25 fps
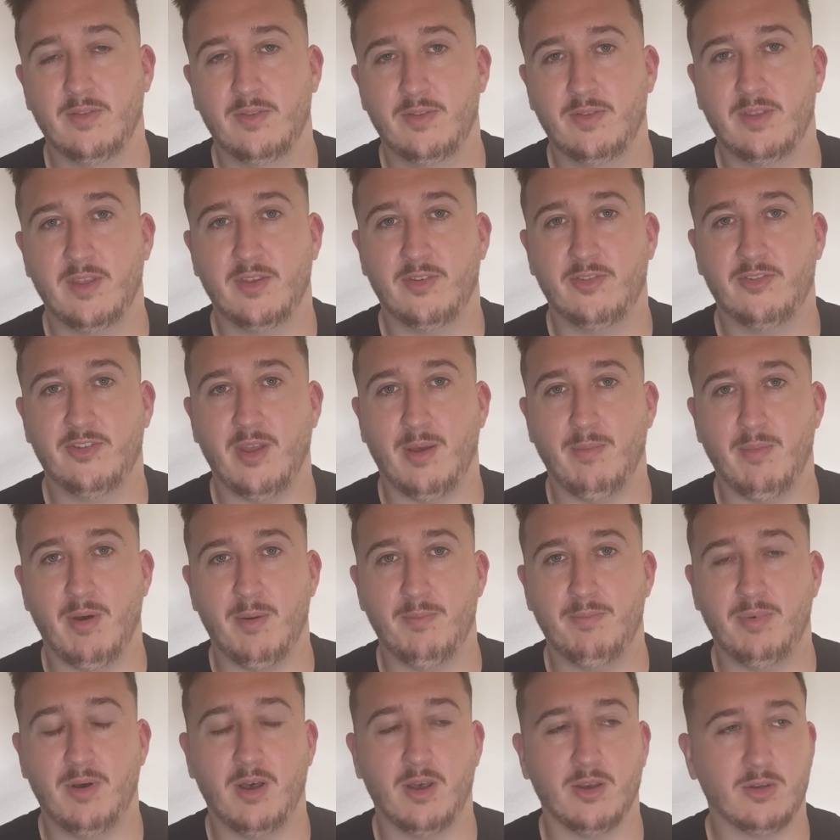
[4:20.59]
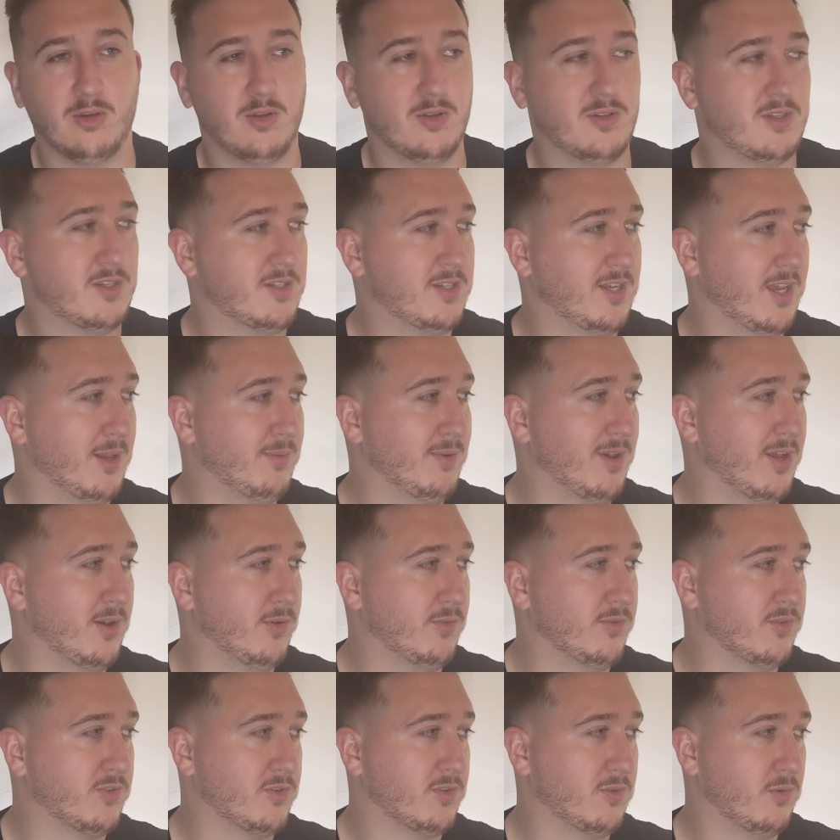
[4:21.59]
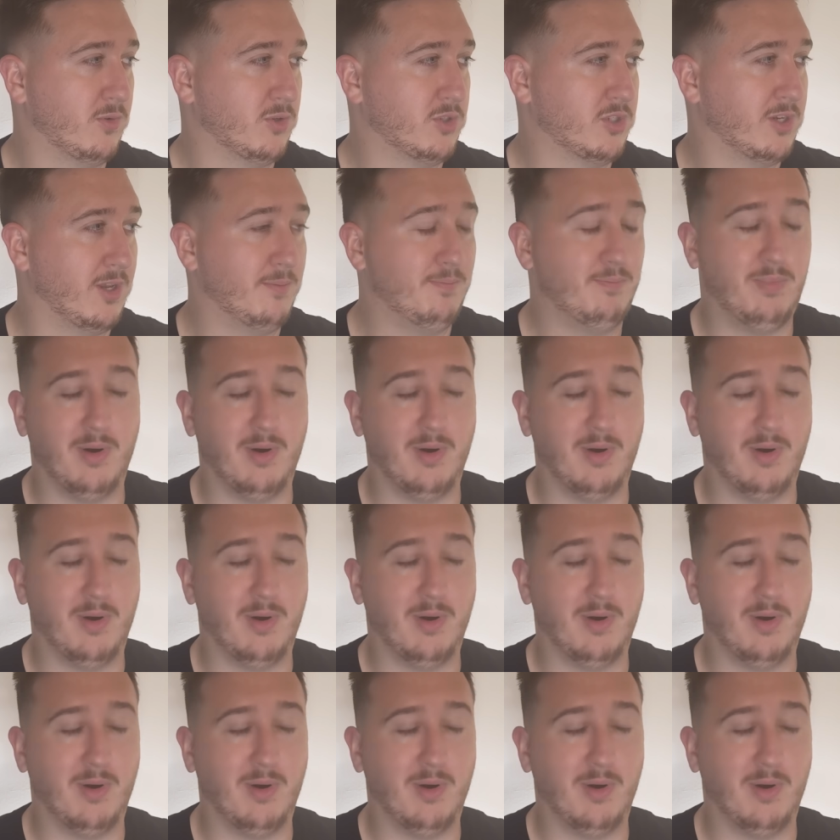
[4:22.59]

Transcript: this summer, but good to see him getting on the score sheet.